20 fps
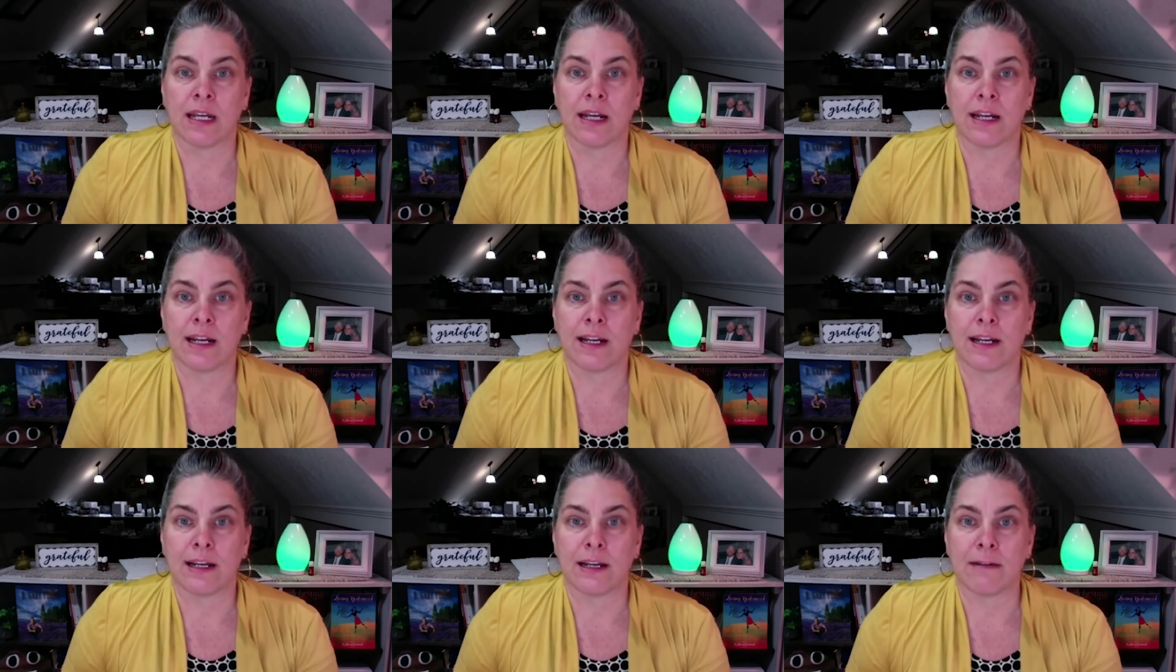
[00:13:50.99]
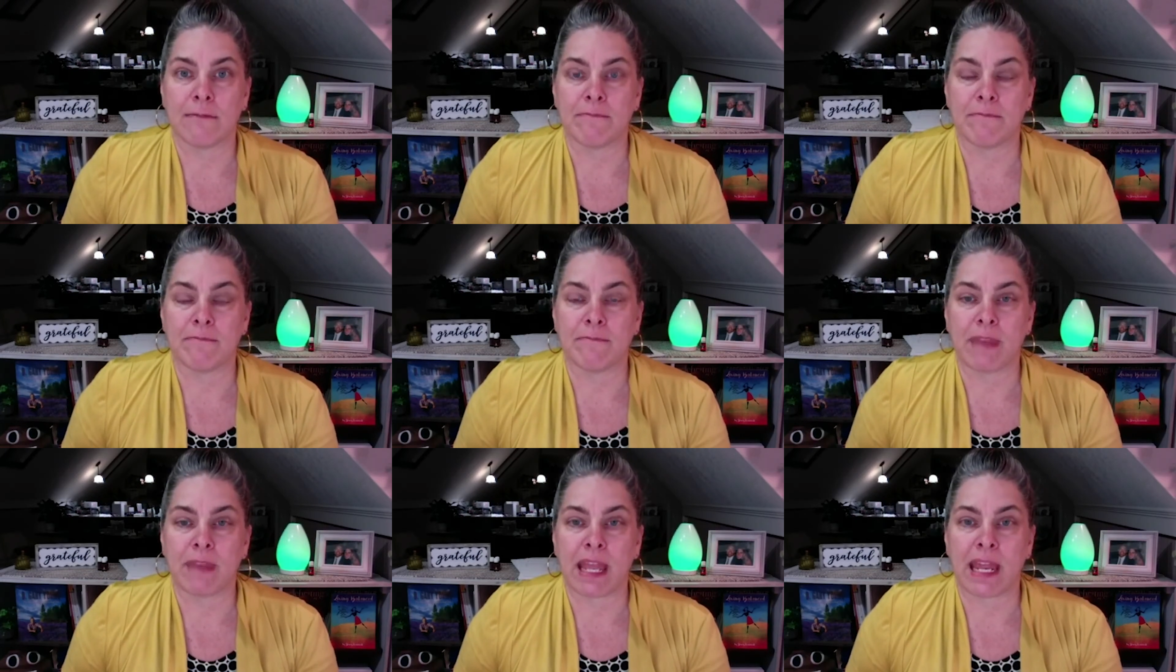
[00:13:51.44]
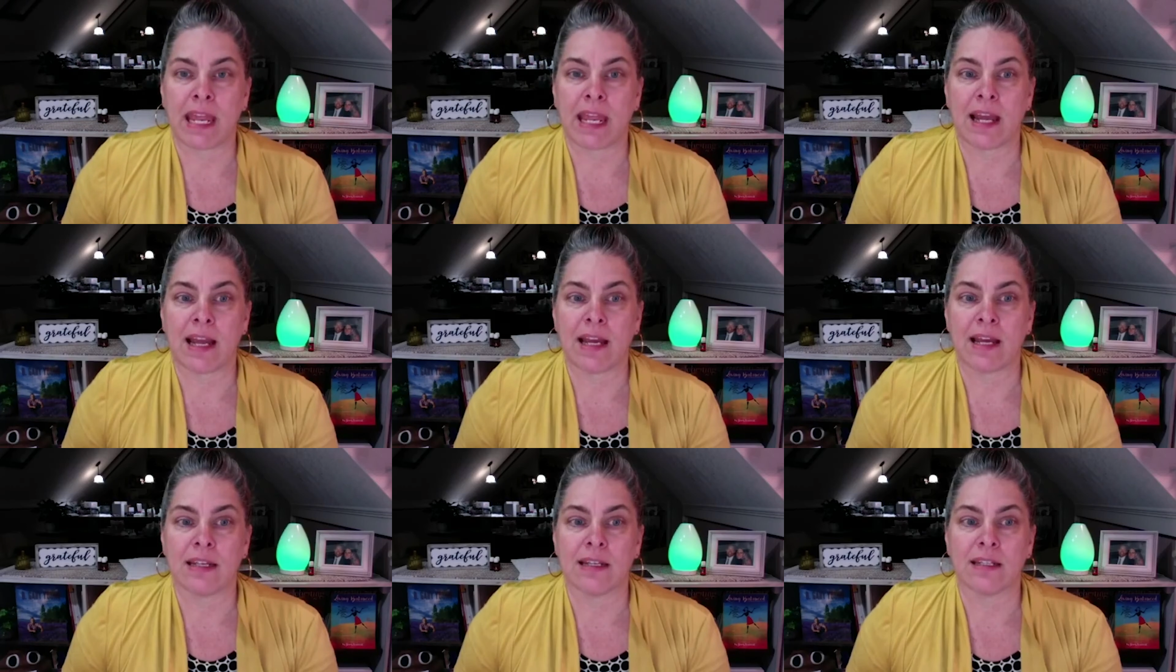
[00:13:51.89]

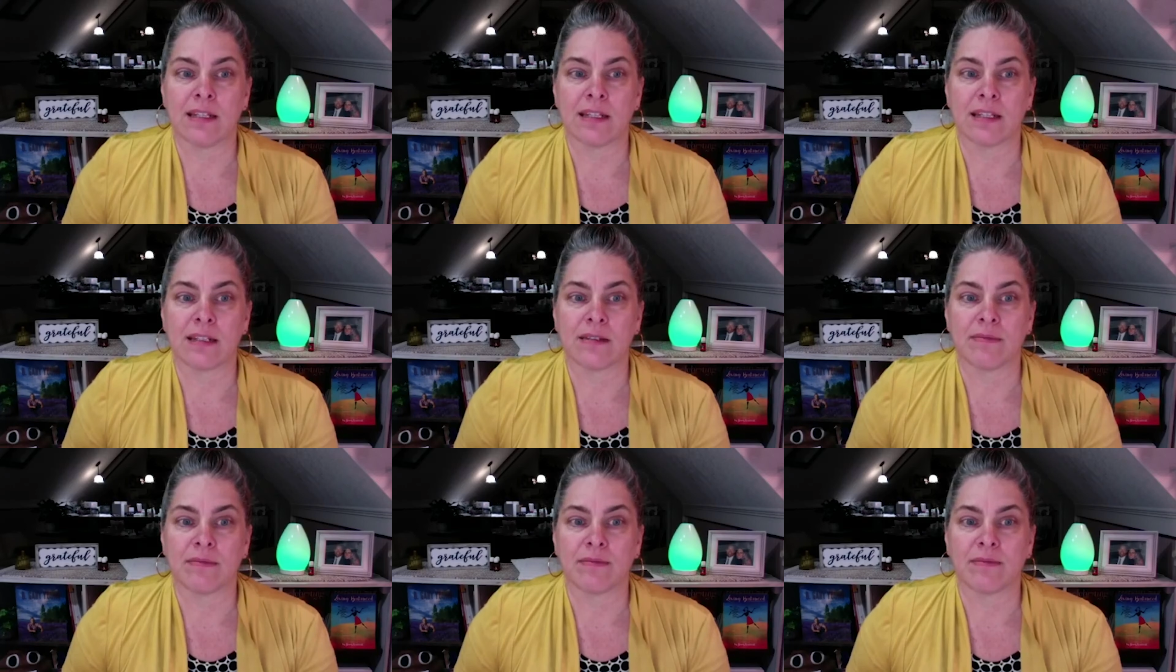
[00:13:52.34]
and